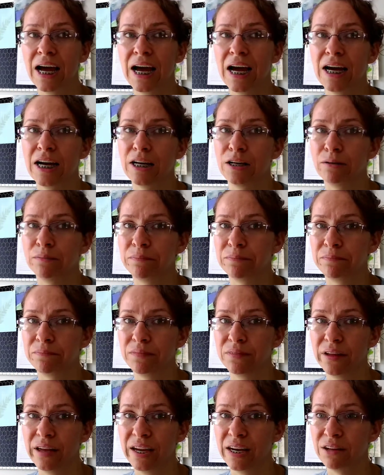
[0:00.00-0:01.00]

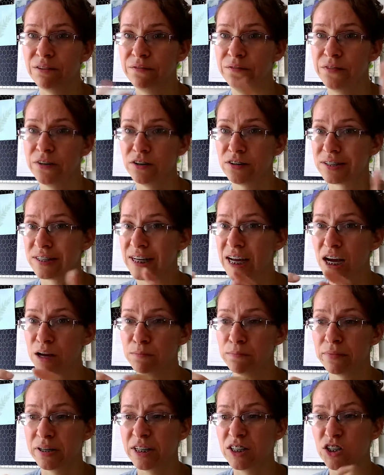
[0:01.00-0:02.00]
And if there's
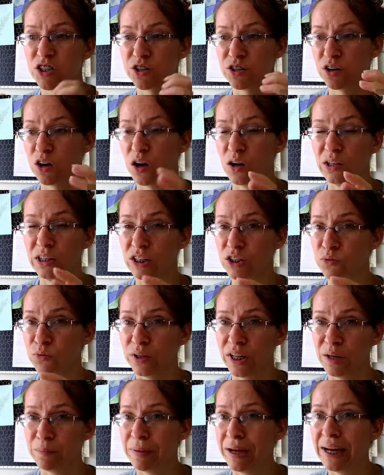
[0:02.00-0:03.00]
not much or all looks
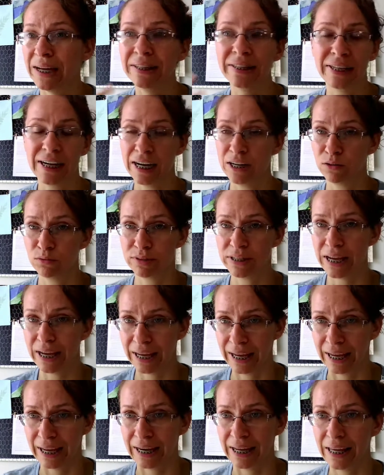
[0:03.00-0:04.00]
really bad, then I don't
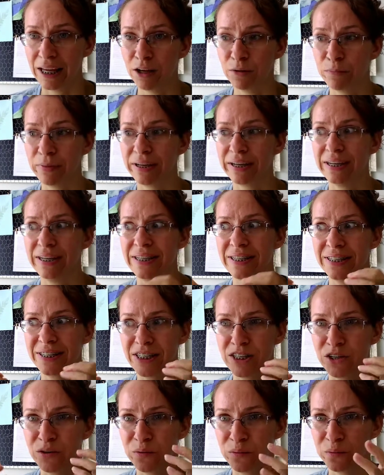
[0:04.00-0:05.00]
take any
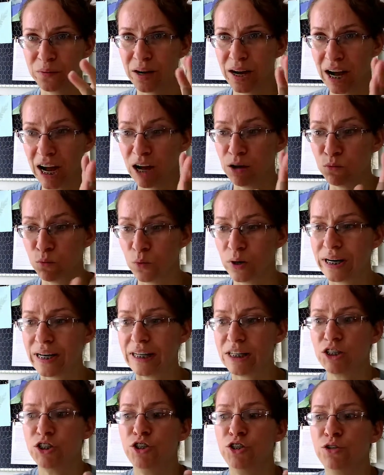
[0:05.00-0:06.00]
because, I want
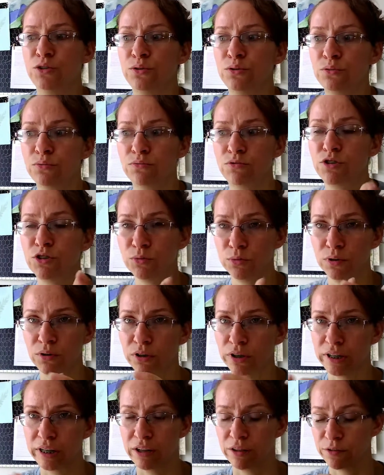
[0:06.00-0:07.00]
it to do real
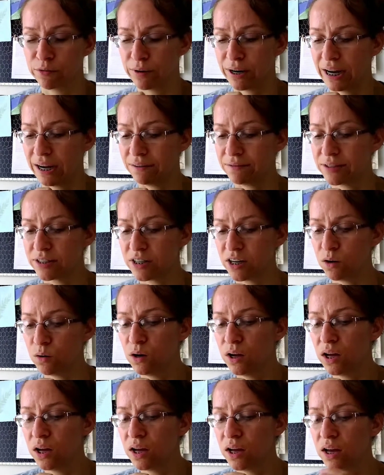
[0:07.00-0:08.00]
good and thrive. So
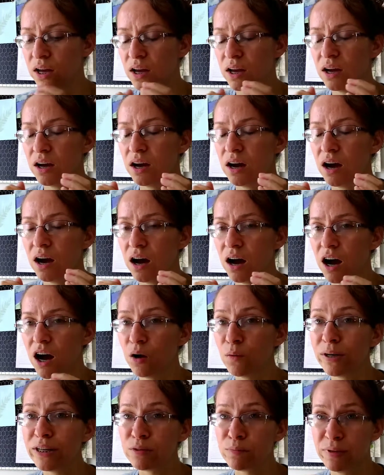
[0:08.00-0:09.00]

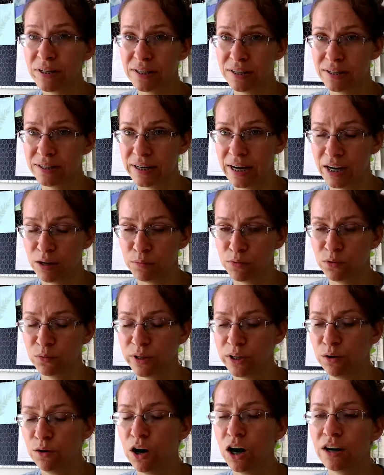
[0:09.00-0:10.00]
always be sustainable
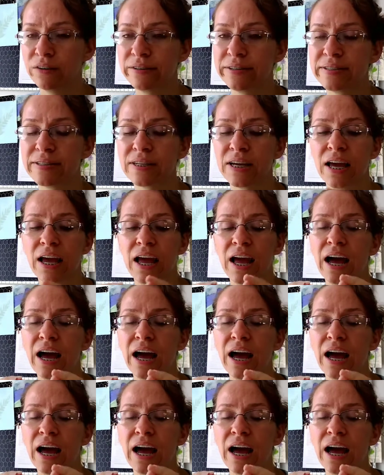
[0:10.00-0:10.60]
when you harvest.